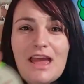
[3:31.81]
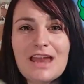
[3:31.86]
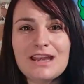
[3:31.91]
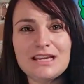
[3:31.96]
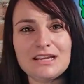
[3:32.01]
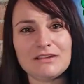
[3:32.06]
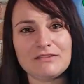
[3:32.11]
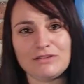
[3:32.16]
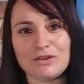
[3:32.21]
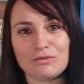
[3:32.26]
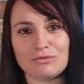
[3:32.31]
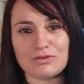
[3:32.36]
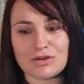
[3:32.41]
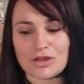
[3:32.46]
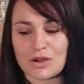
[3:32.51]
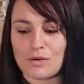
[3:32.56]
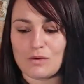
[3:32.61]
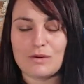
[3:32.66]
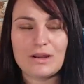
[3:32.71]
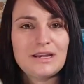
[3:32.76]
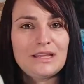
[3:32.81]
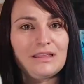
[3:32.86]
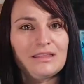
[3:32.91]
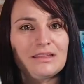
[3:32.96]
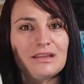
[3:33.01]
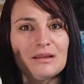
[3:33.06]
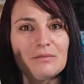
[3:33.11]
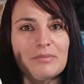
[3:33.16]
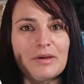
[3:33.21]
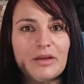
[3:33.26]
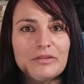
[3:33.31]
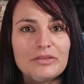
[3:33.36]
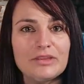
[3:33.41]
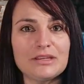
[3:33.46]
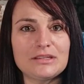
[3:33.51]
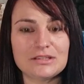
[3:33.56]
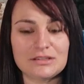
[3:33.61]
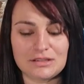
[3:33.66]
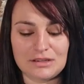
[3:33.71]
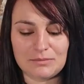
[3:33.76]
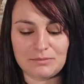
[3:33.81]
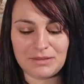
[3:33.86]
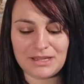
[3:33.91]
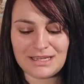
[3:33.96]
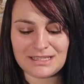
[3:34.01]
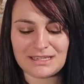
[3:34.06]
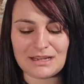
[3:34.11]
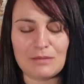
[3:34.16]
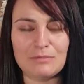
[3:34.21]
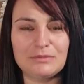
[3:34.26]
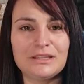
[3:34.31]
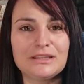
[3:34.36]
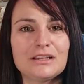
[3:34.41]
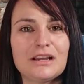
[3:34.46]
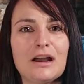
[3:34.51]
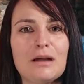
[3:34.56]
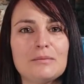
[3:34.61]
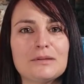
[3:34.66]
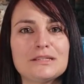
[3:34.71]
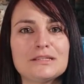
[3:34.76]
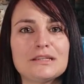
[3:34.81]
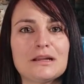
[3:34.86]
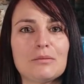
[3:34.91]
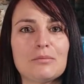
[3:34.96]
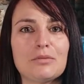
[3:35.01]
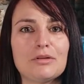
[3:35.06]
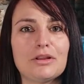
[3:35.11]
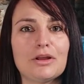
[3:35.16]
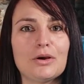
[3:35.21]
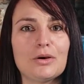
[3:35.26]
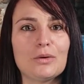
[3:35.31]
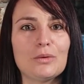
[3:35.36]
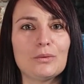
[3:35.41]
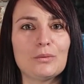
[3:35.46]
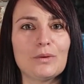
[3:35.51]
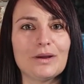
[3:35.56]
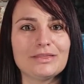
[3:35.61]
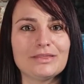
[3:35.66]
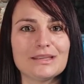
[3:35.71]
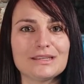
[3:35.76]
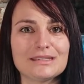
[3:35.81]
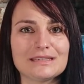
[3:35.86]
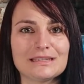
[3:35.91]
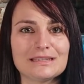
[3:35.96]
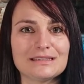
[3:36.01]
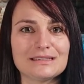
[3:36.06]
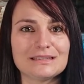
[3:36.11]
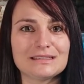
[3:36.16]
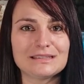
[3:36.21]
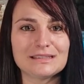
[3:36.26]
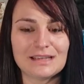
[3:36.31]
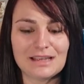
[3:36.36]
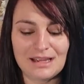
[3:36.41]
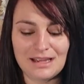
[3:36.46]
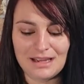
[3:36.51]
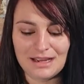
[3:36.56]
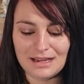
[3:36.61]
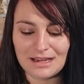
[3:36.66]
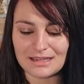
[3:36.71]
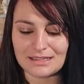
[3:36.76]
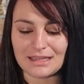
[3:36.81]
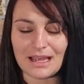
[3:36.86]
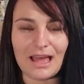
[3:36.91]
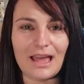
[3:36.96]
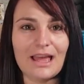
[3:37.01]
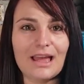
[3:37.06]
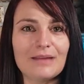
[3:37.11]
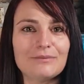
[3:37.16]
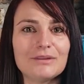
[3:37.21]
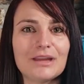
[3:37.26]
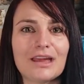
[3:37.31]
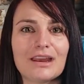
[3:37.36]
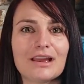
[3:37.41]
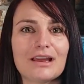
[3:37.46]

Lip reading: any of you know anything about this, please tell me in the comments down below what this is, because I'm not